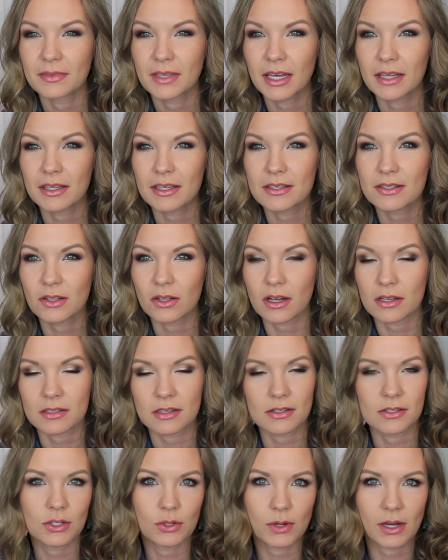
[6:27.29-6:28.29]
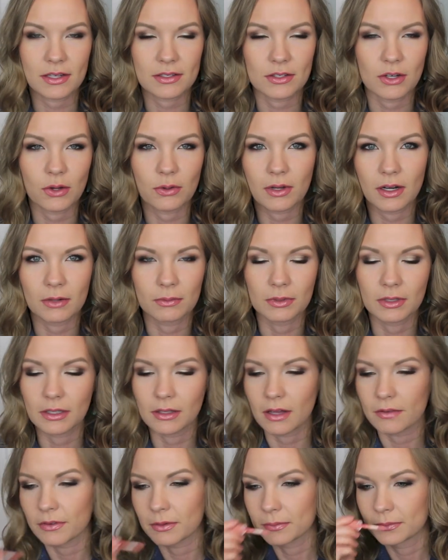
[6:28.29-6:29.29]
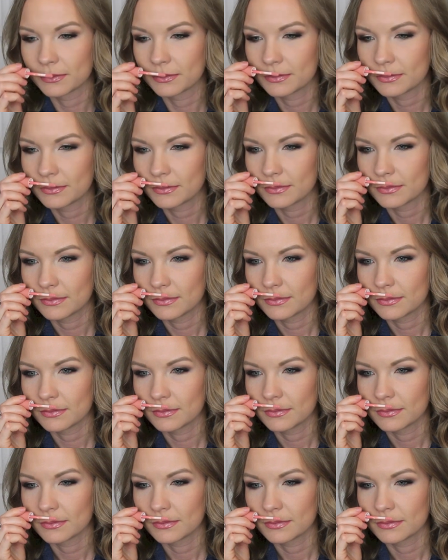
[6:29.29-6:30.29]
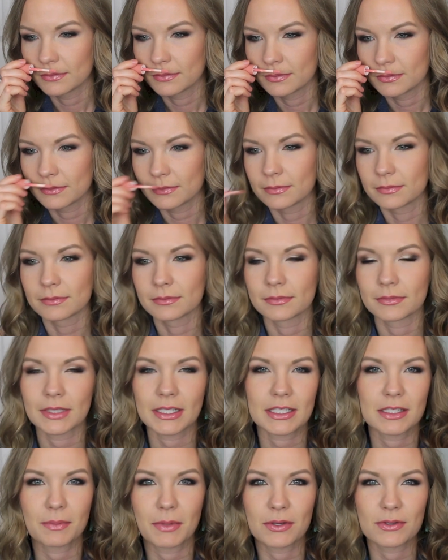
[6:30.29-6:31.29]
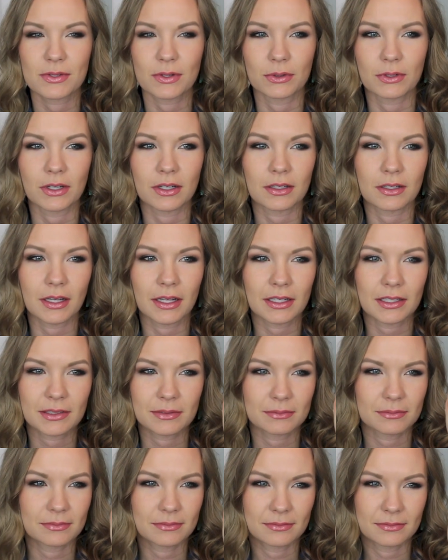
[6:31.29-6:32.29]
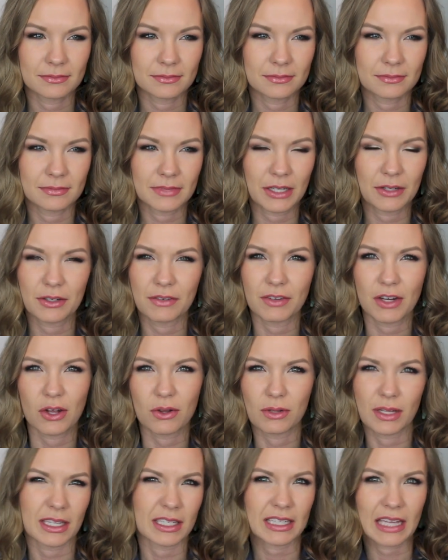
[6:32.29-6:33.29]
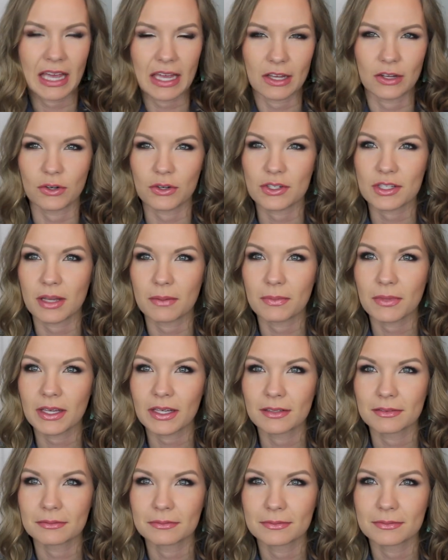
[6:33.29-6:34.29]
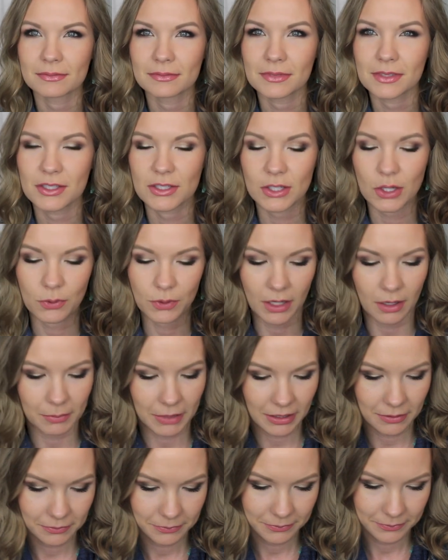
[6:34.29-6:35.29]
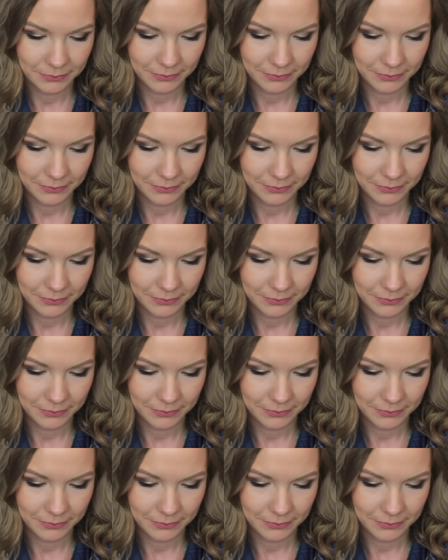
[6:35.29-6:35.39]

And these glosses, you guys know that I really love them. Mmm, they smell so good, like, I don't even know, like cake or something. So yummy.